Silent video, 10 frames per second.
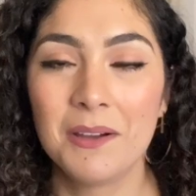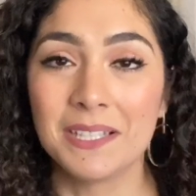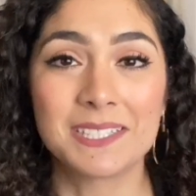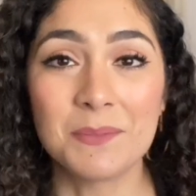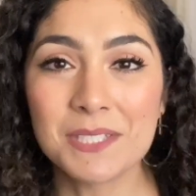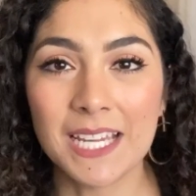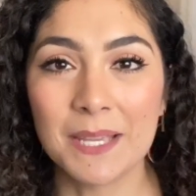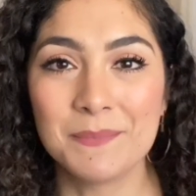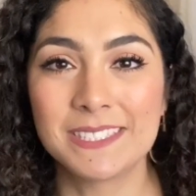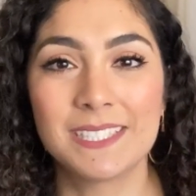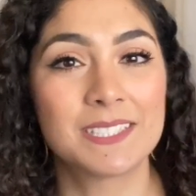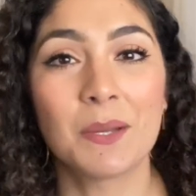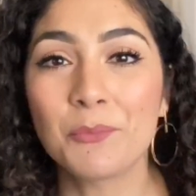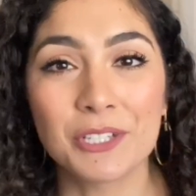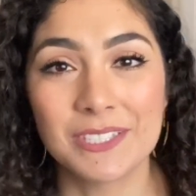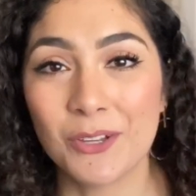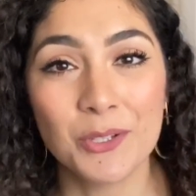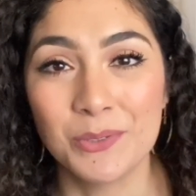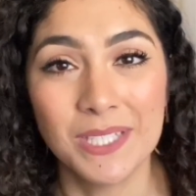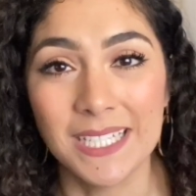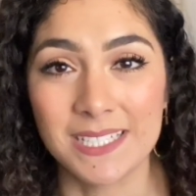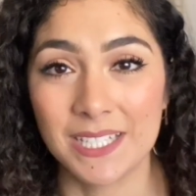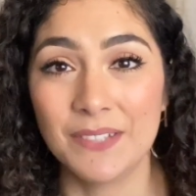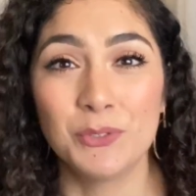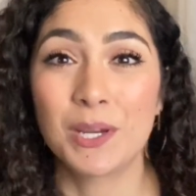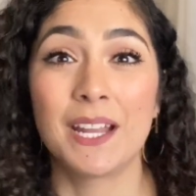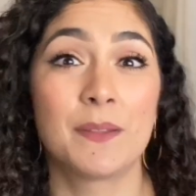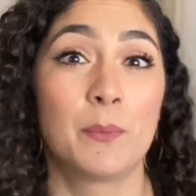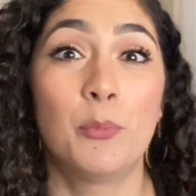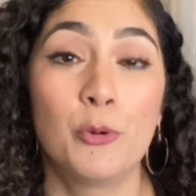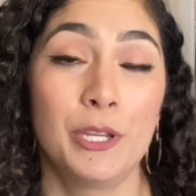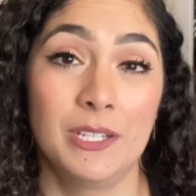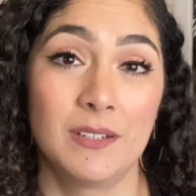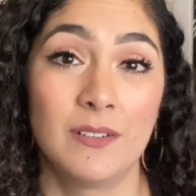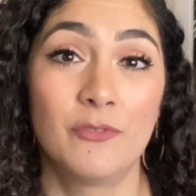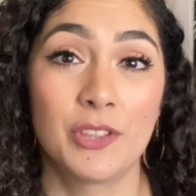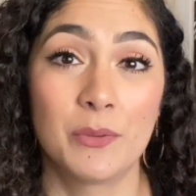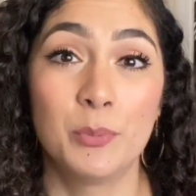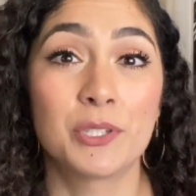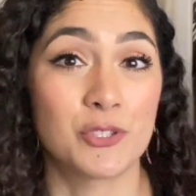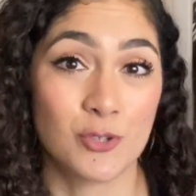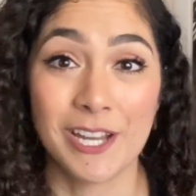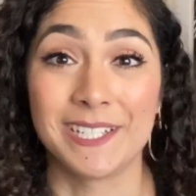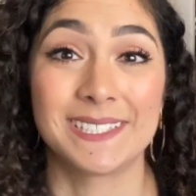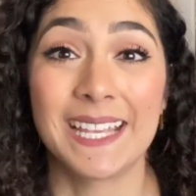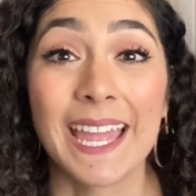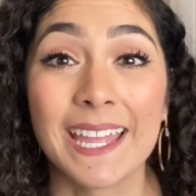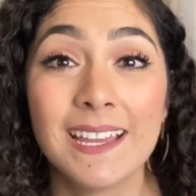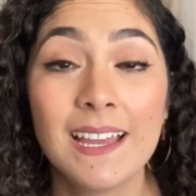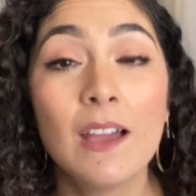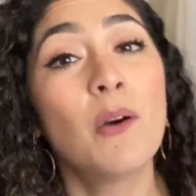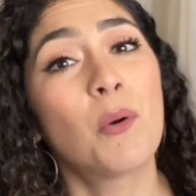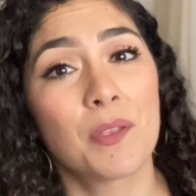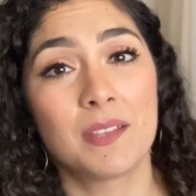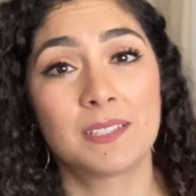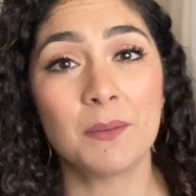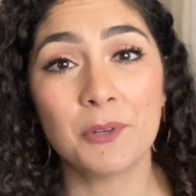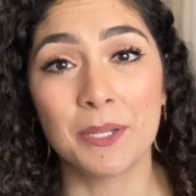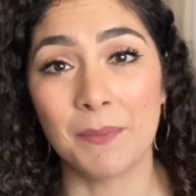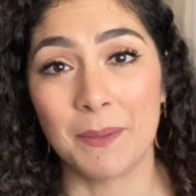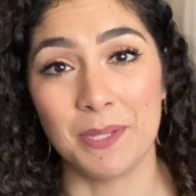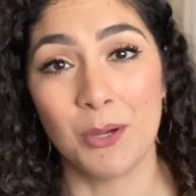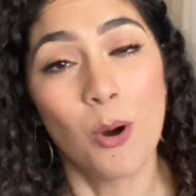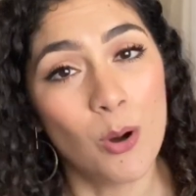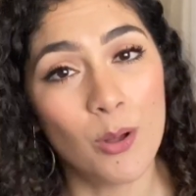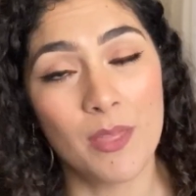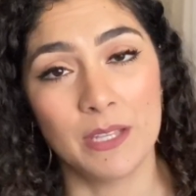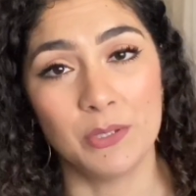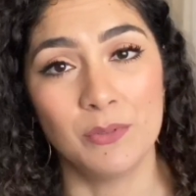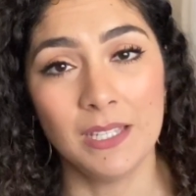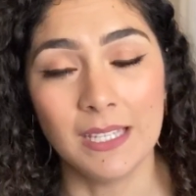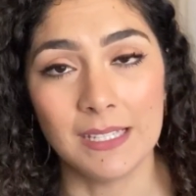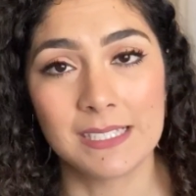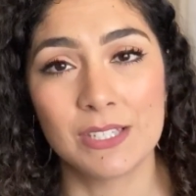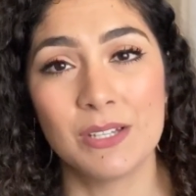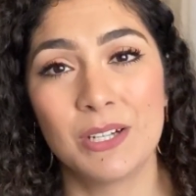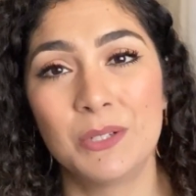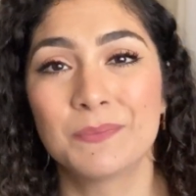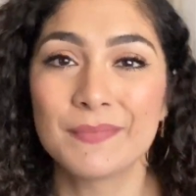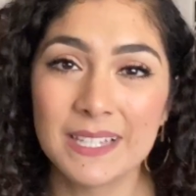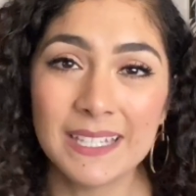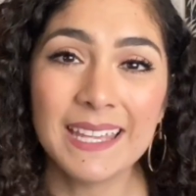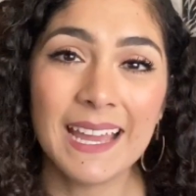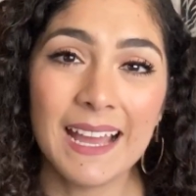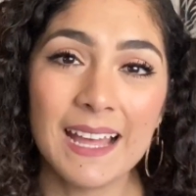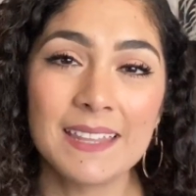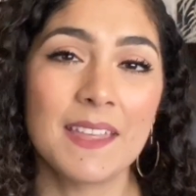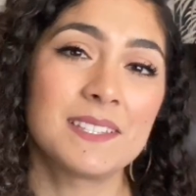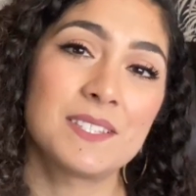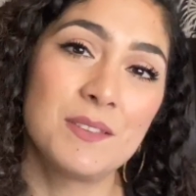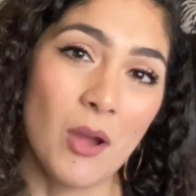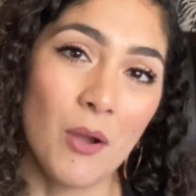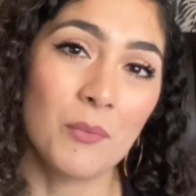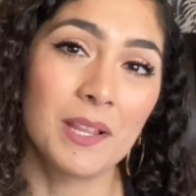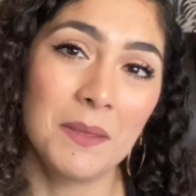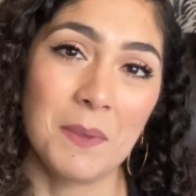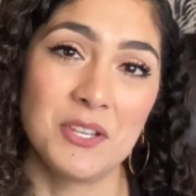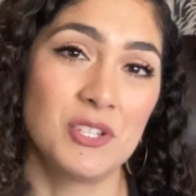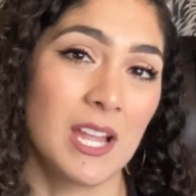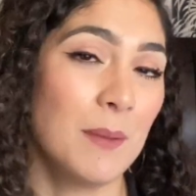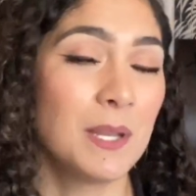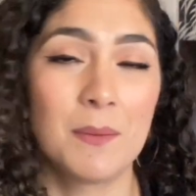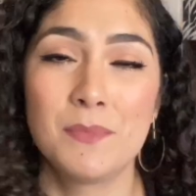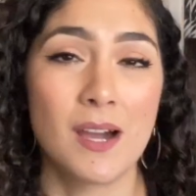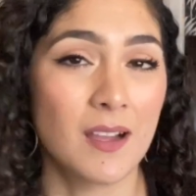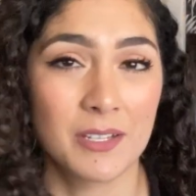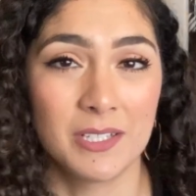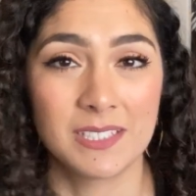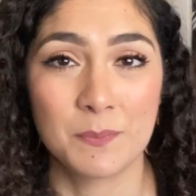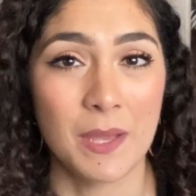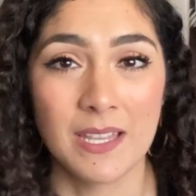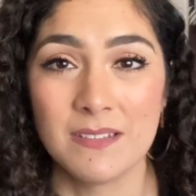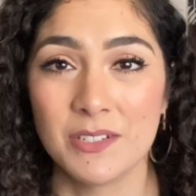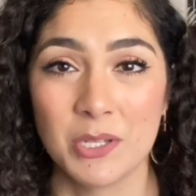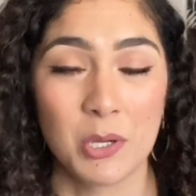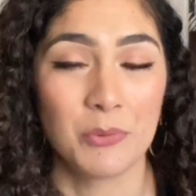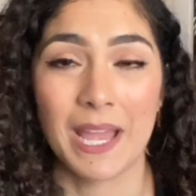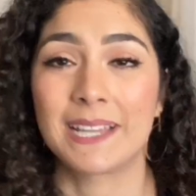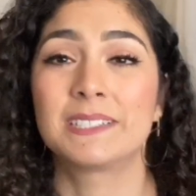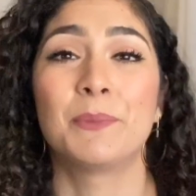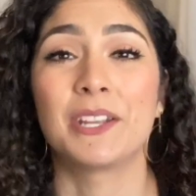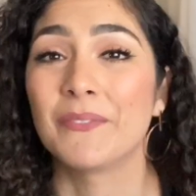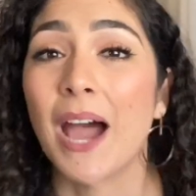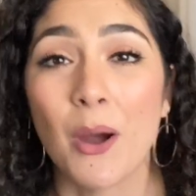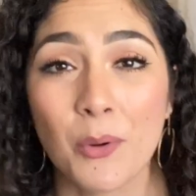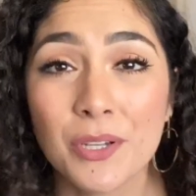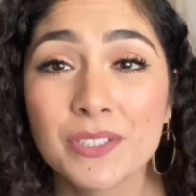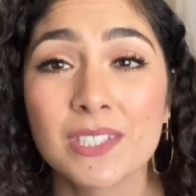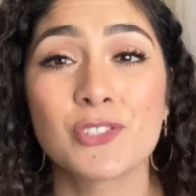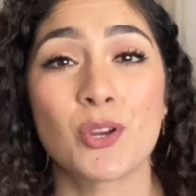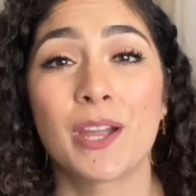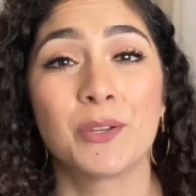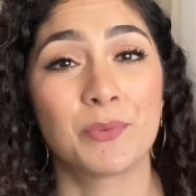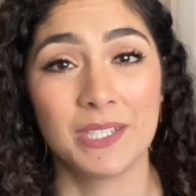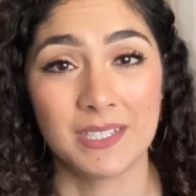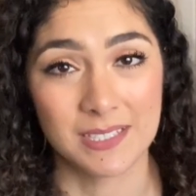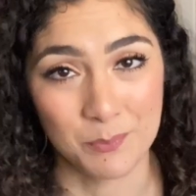Sometimes the summary is all you need to give you kind of the point of what the book is trying to say, or the summary might be all that you need to know, yeah, that's not really my jam, and I'm not gonna spend, X amount of hours trying to read this